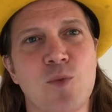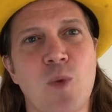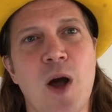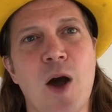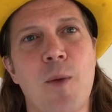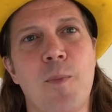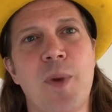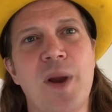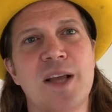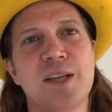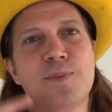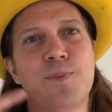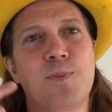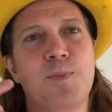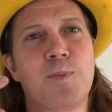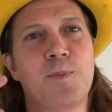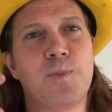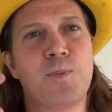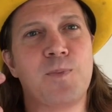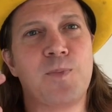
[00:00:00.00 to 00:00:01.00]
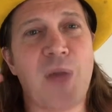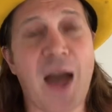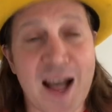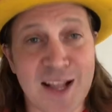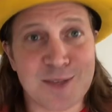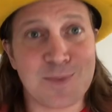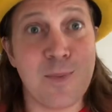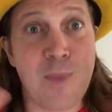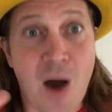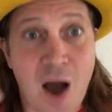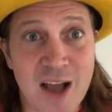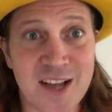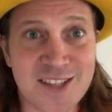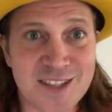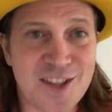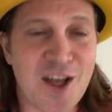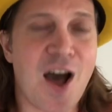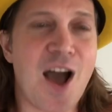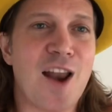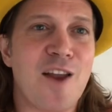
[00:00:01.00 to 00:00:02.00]
well, but that's my
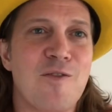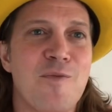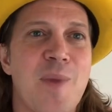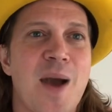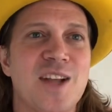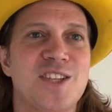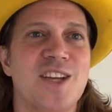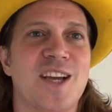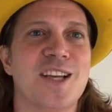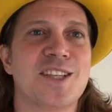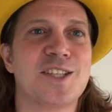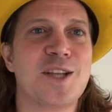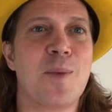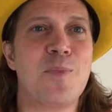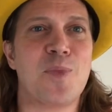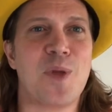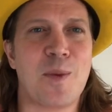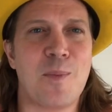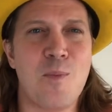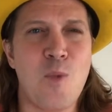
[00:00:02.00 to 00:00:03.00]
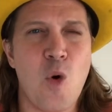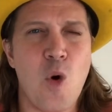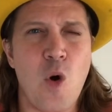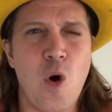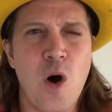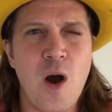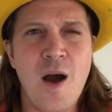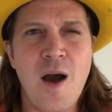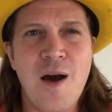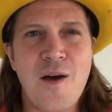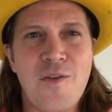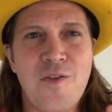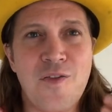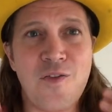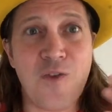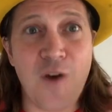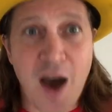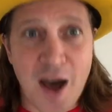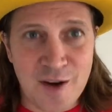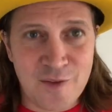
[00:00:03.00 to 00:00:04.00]
style of magic. It's something more
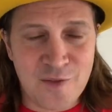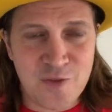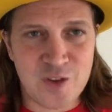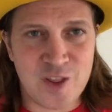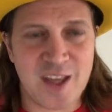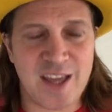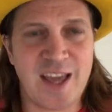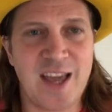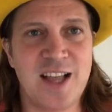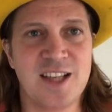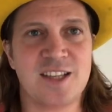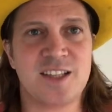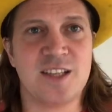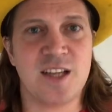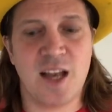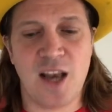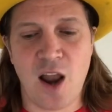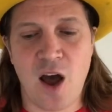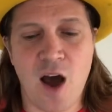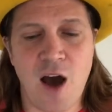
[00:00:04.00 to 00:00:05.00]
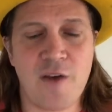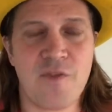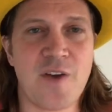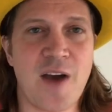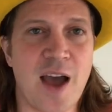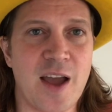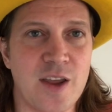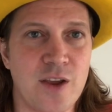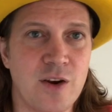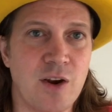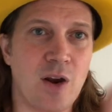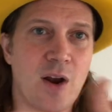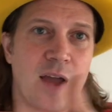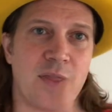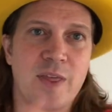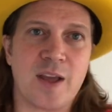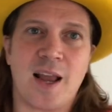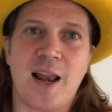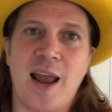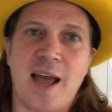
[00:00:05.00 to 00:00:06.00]
fun for the kids to laugh at, you know,
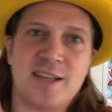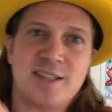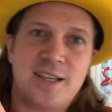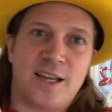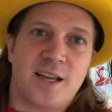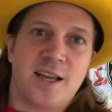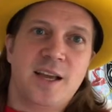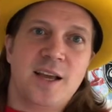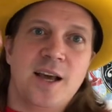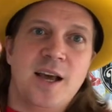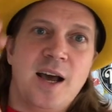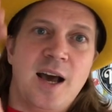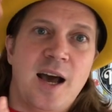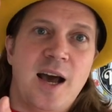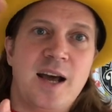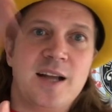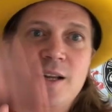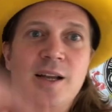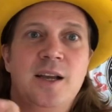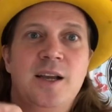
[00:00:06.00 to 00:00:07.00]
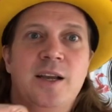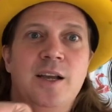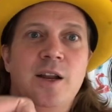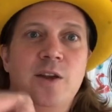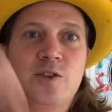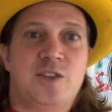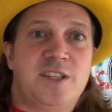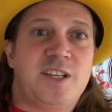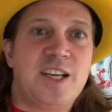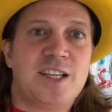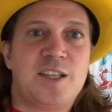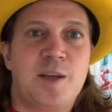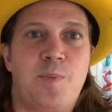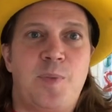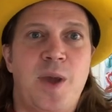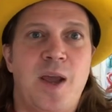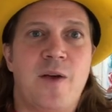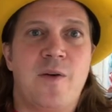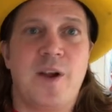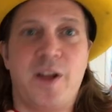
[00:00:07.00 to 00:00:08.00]
like the classic, you know,
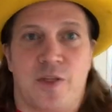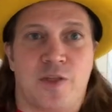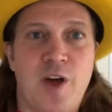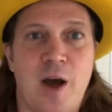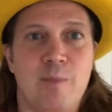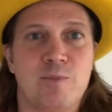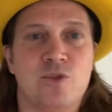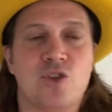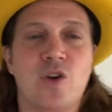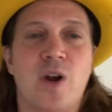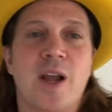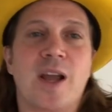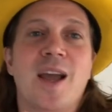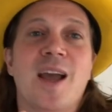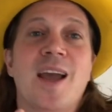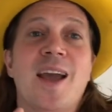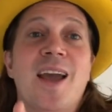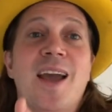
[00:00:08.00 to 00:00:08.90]
disappearing thumb trick.